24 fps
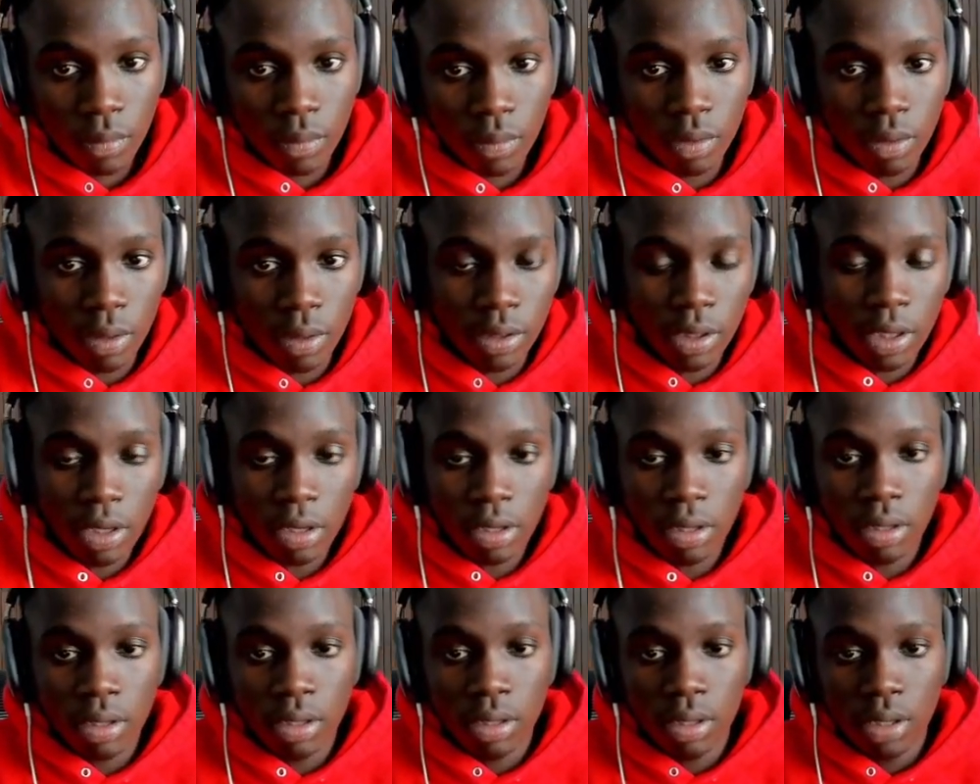right
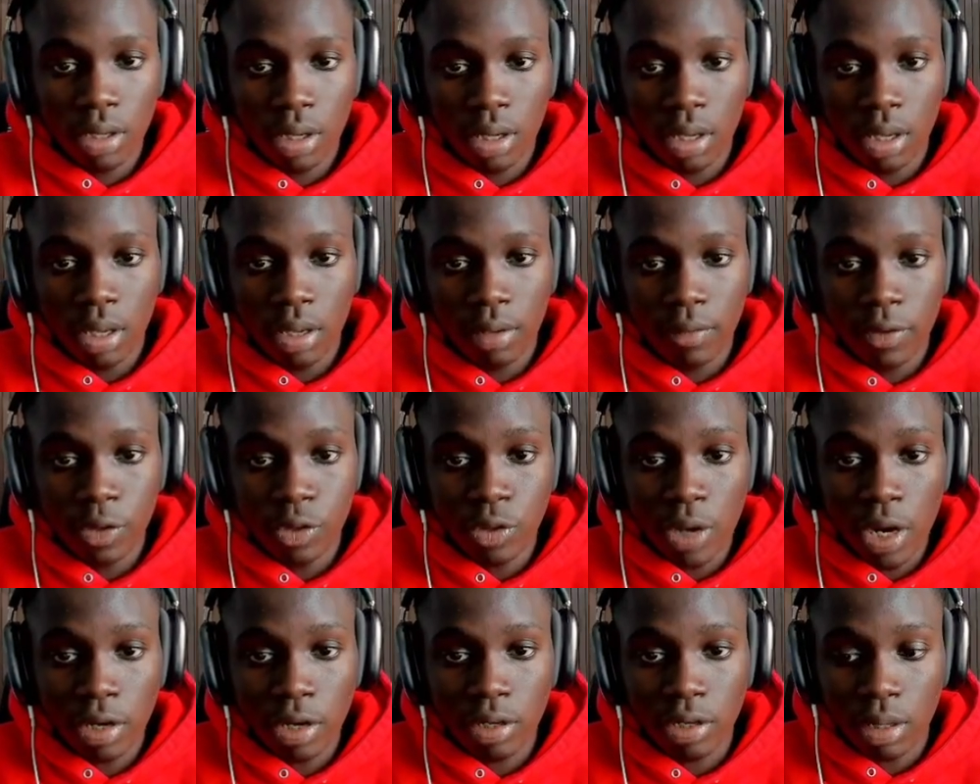there, if you
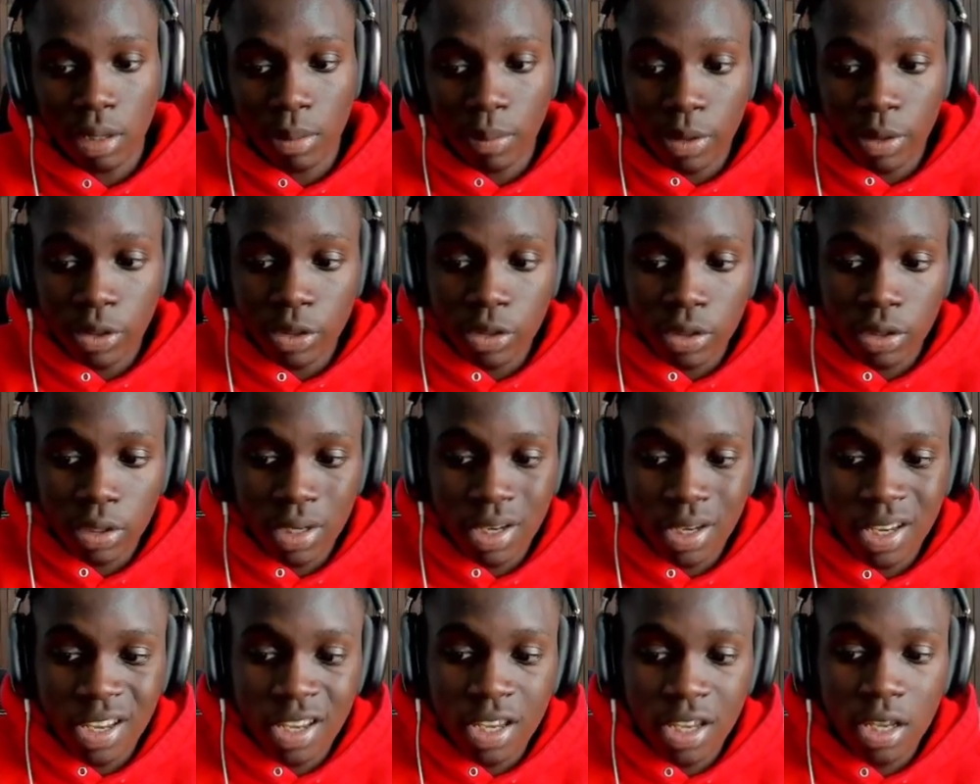track your numbers,
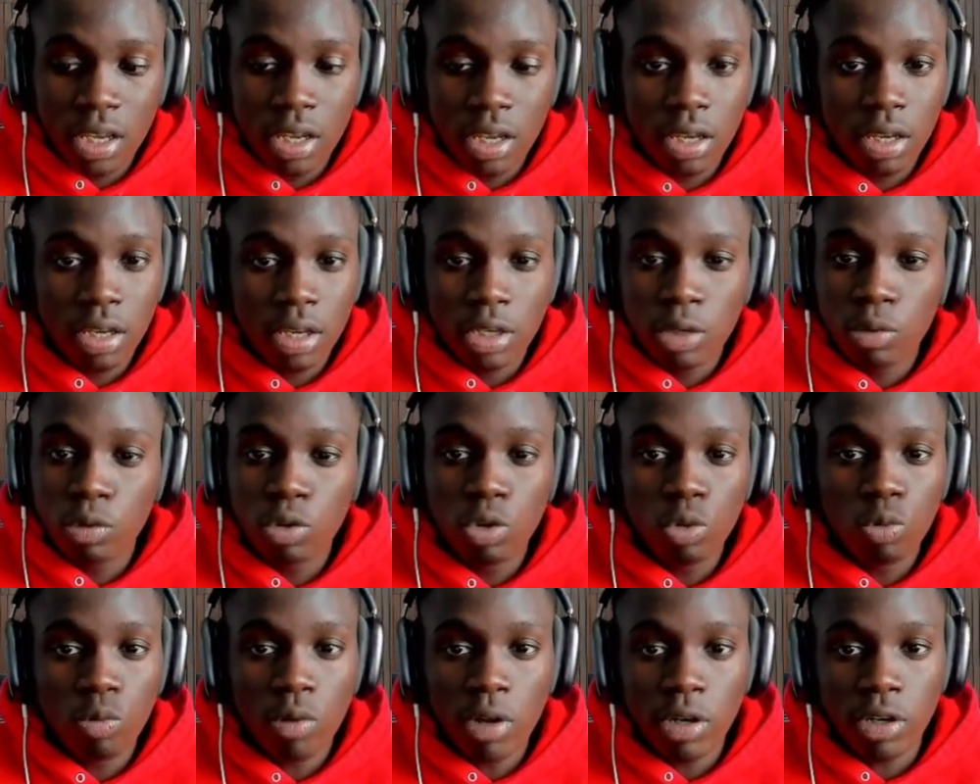you will do
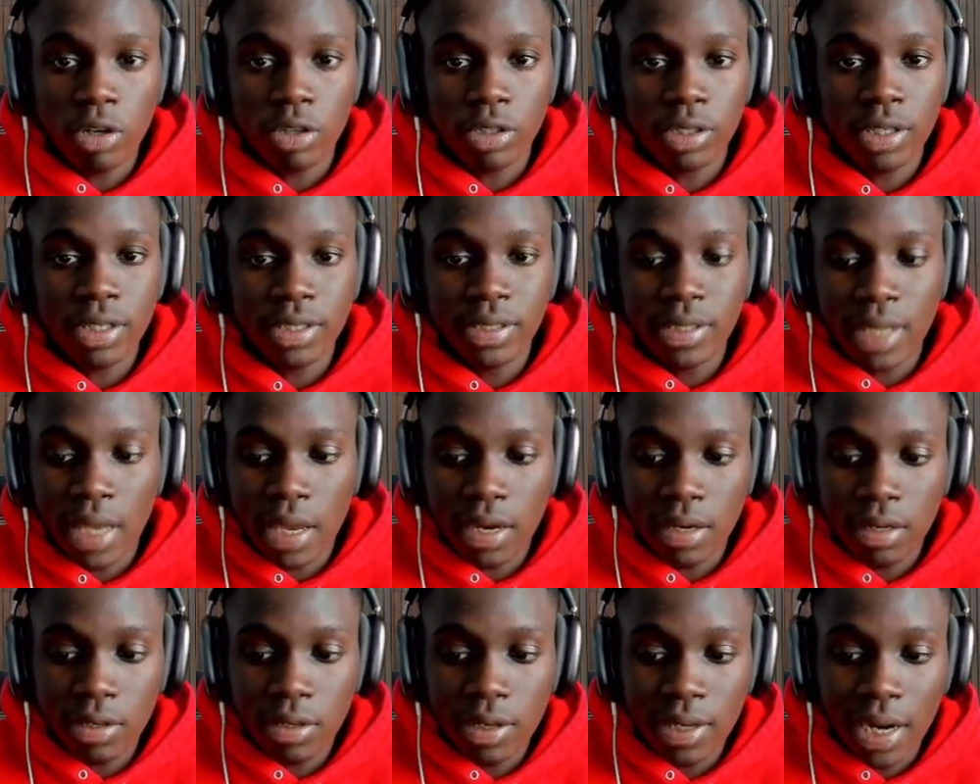wonders. Because
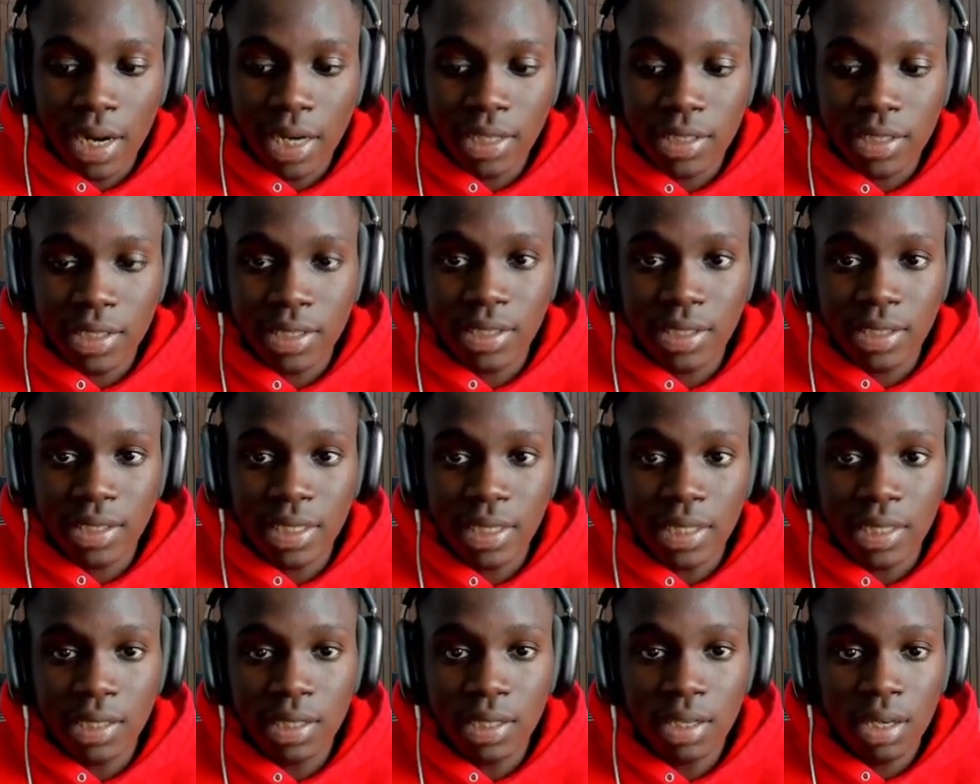then you can actually
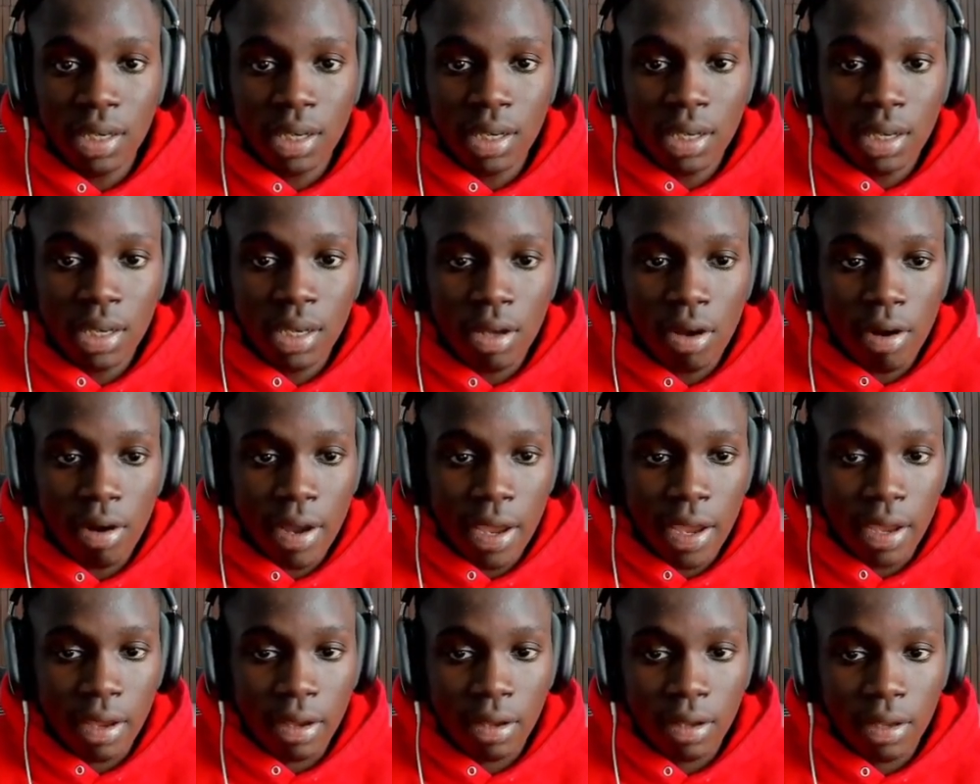see,
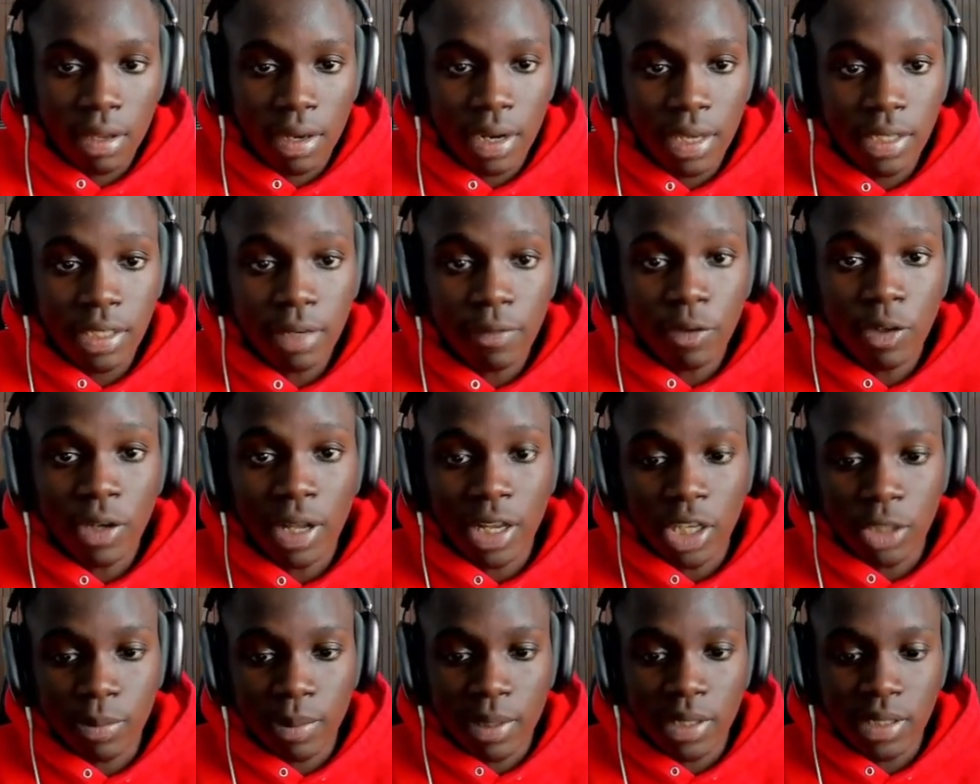okay, let's say if you do like a
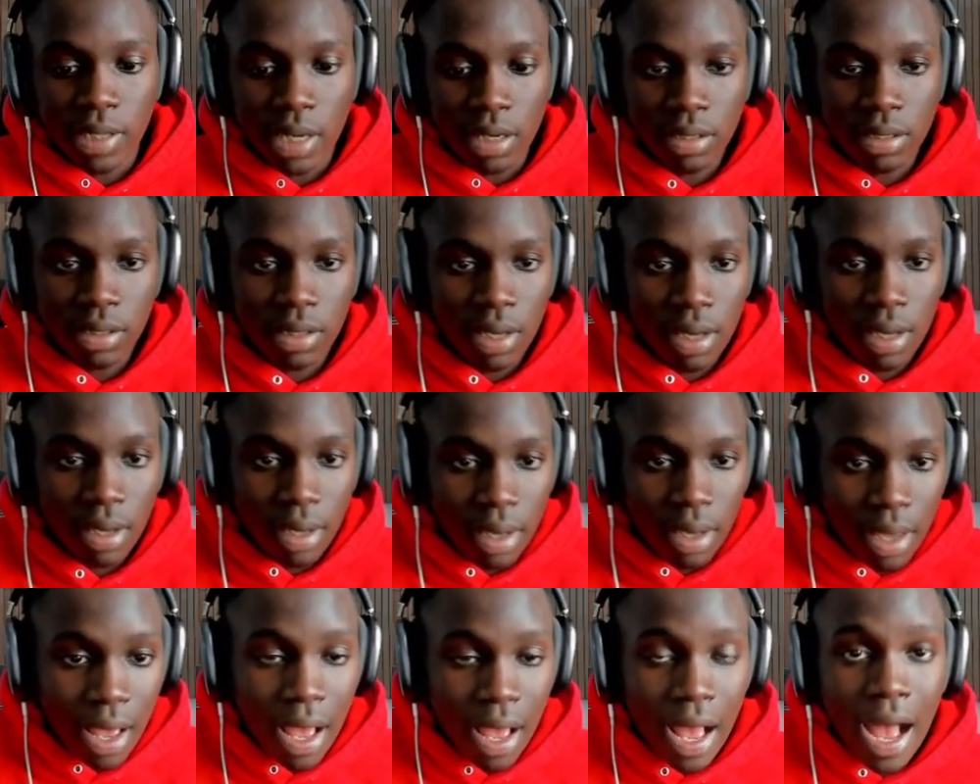split test,
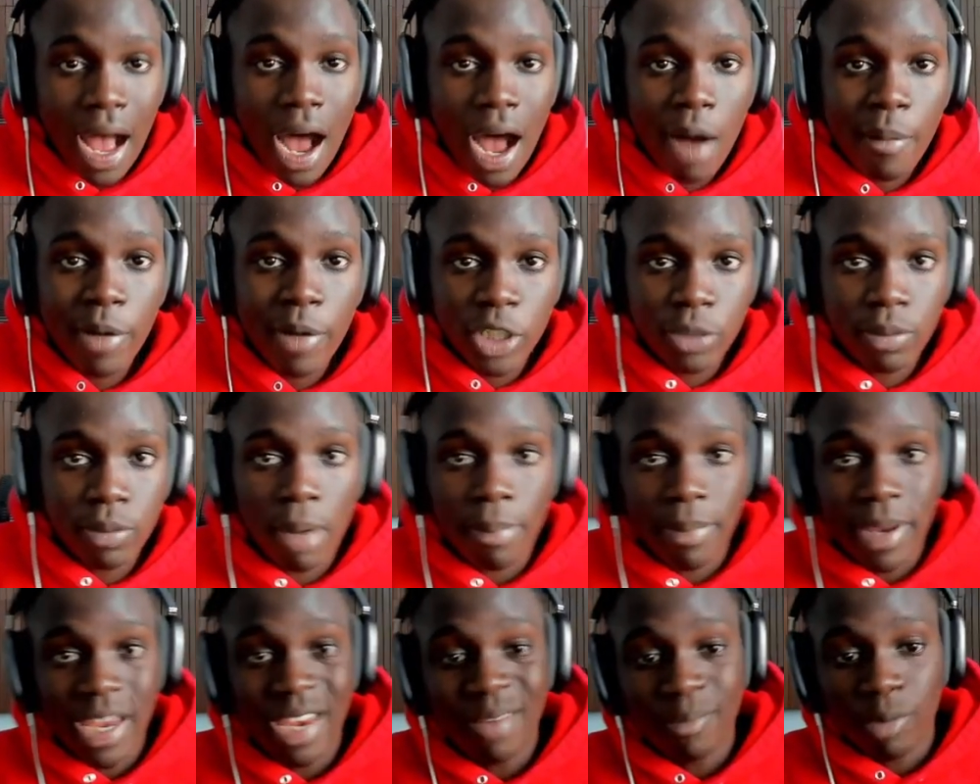how much am I
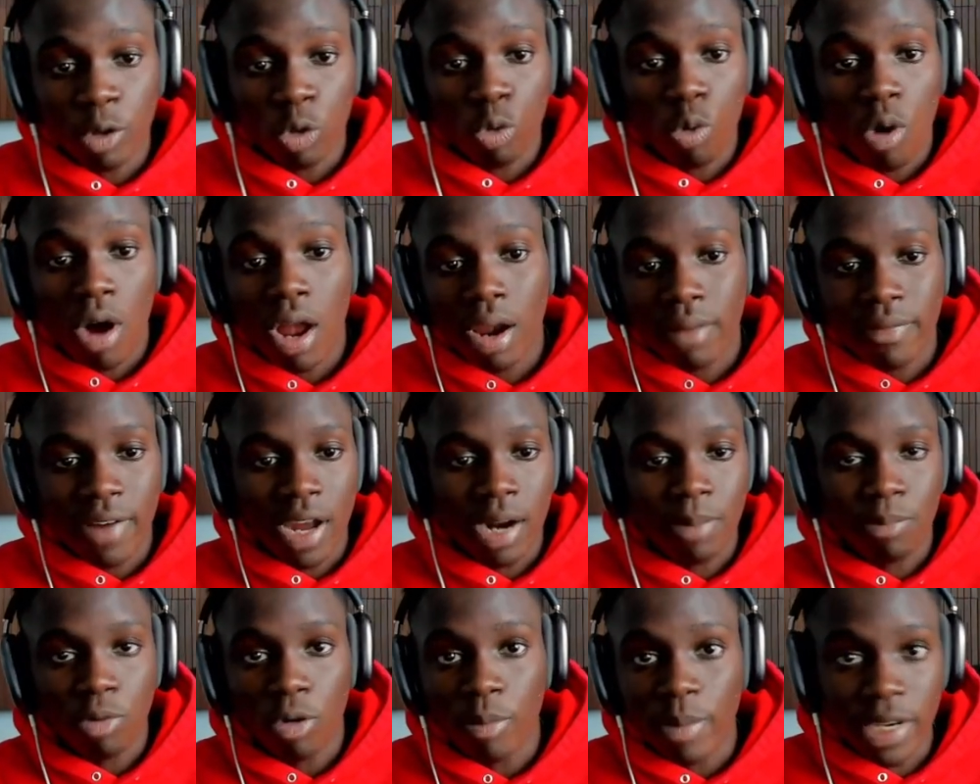paying per qualified
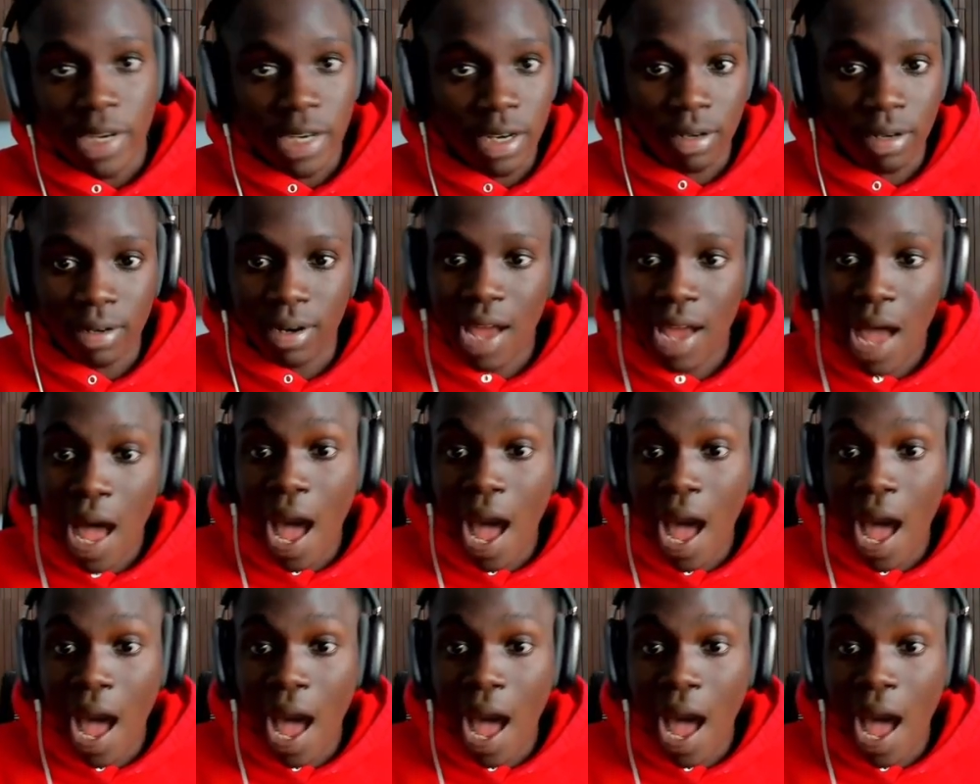appointment here?